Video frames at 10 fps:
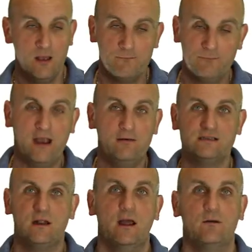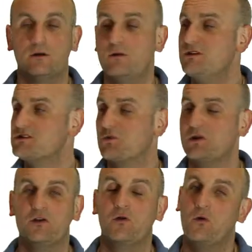Barry's like, well, can we just call
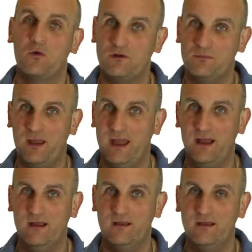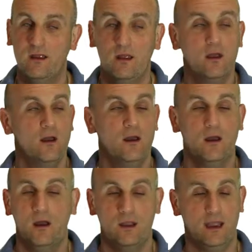it an ordered pair?
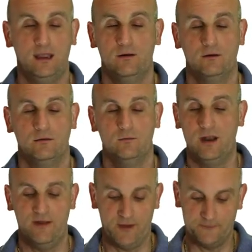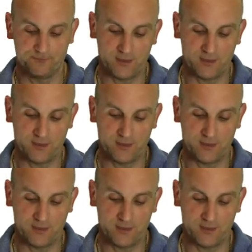Okay, whatever.